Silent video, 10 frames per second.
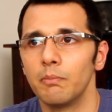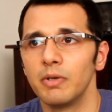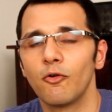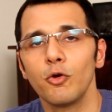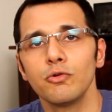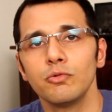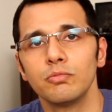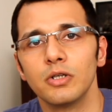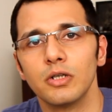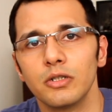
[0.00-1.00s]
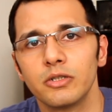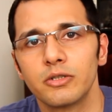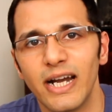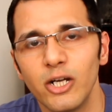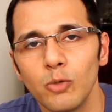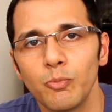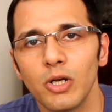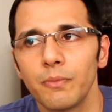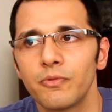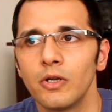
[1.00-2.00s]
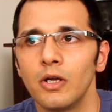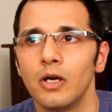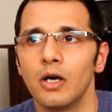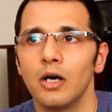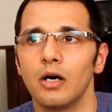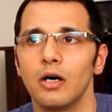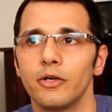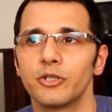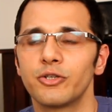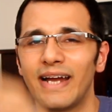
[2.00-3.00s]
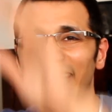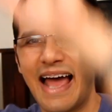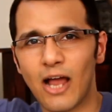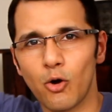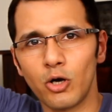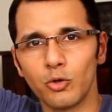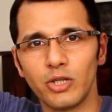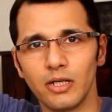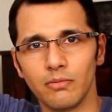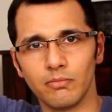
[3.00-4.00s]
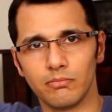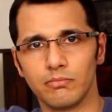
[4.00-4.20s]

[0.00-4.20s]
Before you try and do pull-ups, try and hang on to the